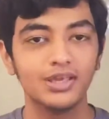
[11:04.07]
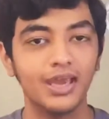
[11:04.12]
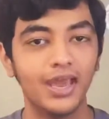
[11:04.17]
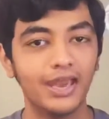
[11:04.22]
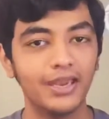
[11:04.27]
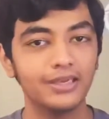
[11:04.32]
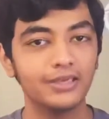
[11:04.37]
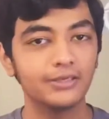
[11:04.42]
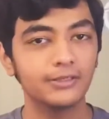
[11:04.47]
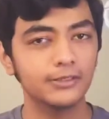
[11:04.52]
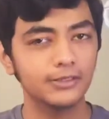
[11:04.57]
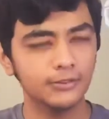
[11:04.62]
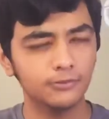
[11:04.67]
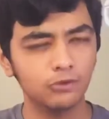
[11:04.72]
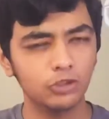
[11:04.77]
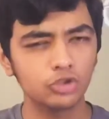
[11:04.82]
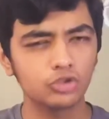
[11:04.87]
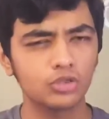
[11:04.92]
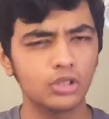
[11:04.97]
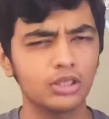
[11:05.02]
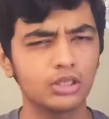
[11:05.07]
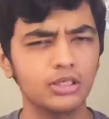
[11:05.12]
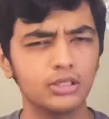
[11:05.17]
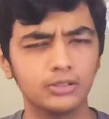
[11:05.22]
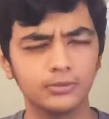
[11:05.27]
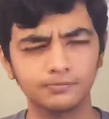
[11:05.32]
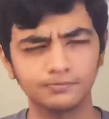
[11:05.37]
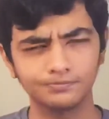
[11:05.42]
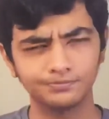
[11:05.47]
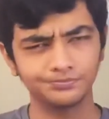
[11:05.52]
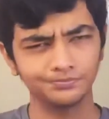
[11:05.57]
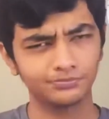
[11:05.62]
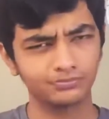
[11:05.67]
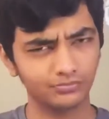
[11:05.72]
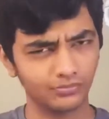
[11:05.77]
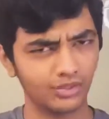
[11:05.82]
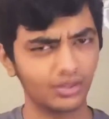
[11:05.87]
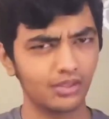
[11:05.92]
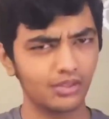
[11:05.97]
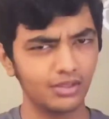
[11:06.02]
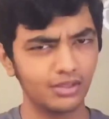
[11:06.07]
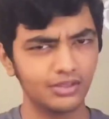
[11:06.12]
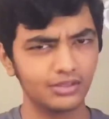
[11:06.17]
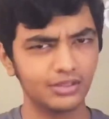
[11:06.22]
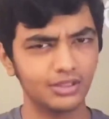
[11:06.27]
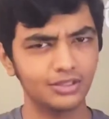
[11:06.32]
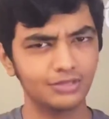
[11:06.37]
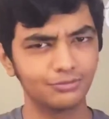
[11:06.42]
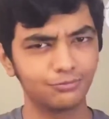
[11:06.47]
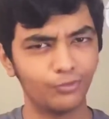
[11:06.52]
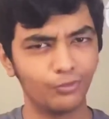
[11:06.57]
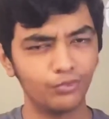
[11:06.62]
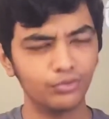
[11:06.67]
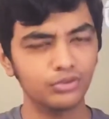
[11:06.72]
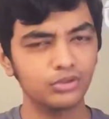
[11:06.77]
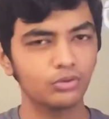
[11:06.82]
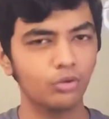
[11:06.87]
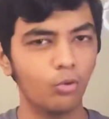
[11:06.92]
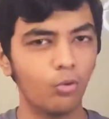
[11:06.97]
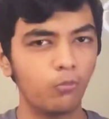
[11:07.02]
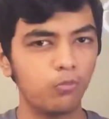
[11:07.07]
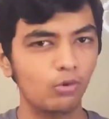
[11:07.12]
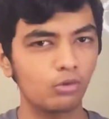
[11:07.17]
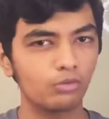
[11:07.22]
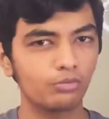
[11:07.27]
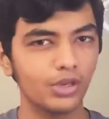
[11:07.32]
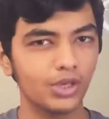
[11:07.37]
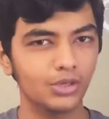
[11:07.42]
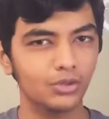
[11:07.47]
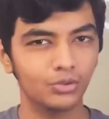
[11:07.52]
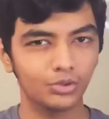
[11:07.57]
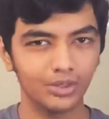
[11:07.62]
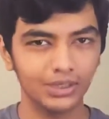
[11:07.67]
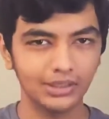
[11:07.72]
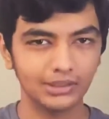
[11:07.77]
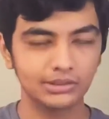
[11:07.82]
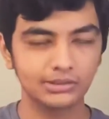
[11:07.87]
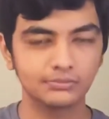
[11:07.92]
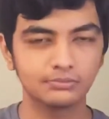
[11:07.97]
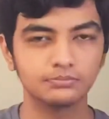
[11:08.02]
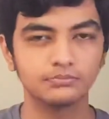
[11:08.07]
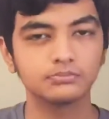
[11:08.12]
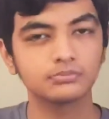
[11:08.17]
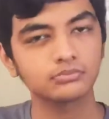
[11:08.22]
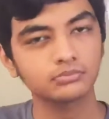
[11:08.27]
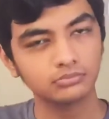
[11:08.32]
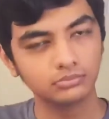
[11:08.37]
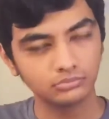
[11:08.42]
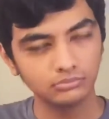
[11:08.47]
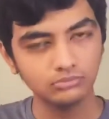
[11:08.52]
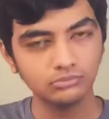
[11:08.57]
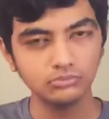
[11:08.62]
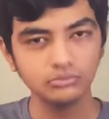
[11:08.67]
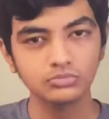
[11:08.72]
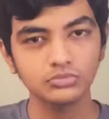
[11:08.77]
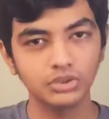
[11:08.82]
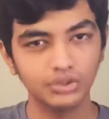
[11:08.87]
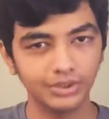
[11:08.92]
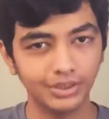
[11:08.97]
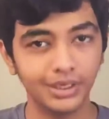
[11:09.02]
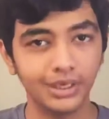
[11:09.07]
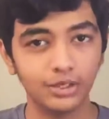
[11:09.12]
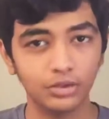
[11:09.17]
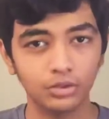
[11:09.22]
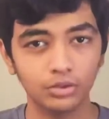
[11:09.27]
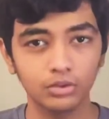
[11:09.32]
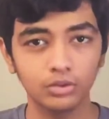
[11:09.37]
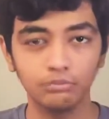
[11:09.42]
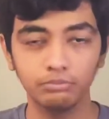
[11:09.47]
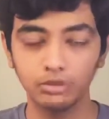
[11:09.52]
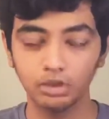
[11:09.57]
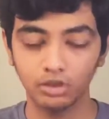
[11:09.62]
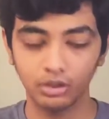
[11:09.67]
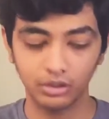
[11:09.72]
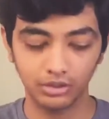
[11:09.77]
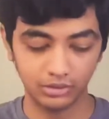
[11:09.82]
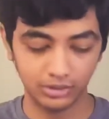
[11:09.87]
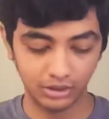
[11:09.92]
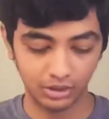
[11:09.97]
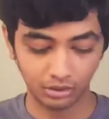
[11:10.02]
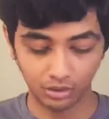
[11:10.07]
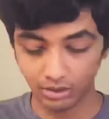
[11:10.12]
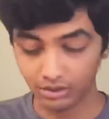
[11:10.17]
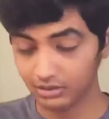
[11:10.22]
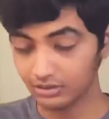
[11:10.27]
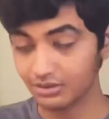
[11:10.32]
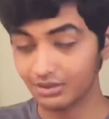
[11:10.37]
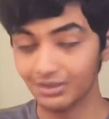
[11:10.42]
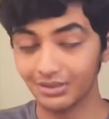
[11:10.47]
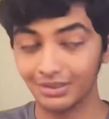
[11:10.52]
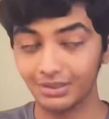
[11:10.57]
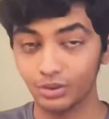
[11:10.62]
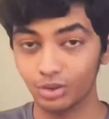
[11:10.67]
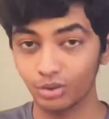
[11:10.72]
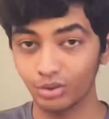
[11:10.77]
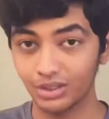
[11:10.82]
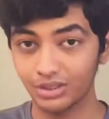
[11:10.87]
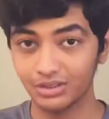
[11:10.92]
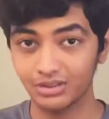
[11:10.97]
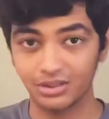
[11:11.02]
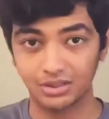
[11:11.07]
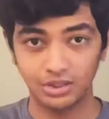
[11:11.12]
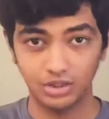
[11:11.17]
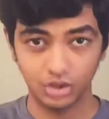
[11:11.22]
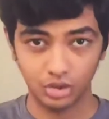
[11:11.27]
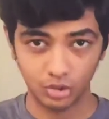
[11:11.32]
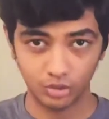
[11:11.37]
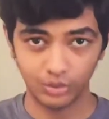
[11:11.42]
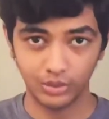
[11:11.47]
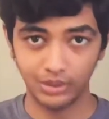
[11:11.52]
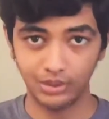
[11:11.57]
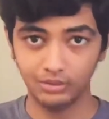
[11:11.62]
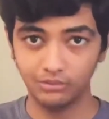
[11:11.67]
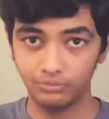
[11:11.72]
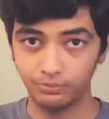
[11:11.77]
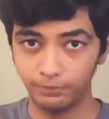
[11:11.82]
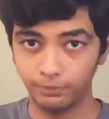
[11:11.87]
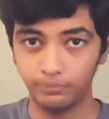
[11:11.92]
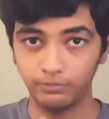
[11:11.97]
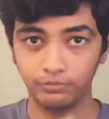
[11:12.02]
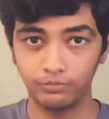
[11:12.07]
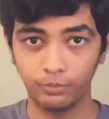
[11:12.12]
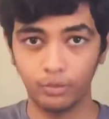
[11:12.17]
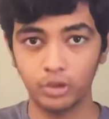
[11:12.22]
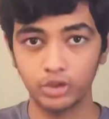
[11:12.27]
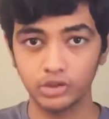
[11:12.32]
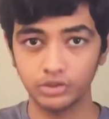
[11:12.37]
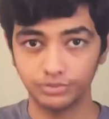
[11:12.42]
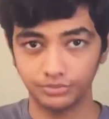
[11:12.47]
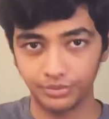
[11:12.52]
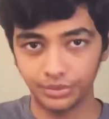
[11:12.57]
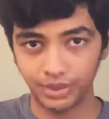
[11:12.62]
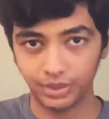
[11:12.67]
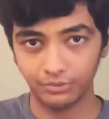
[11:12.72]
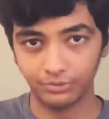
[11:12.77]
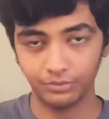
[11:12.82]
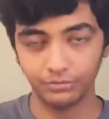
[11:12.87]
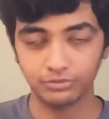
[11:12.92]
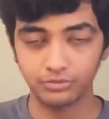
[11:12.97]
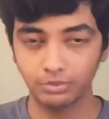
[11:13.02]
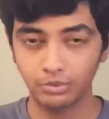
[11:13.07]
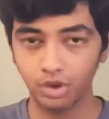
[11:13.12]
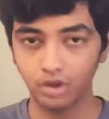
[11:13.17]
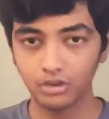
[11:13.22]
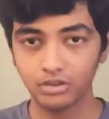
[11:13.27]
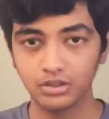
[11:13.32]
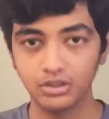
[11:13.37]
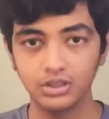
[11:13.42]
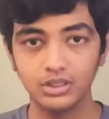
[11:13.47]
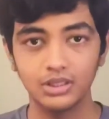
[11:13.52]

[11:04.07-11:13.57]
And eventually, this phones Oppo Reno 8, they are good because they got as a ColorOS 12.1 out of the box.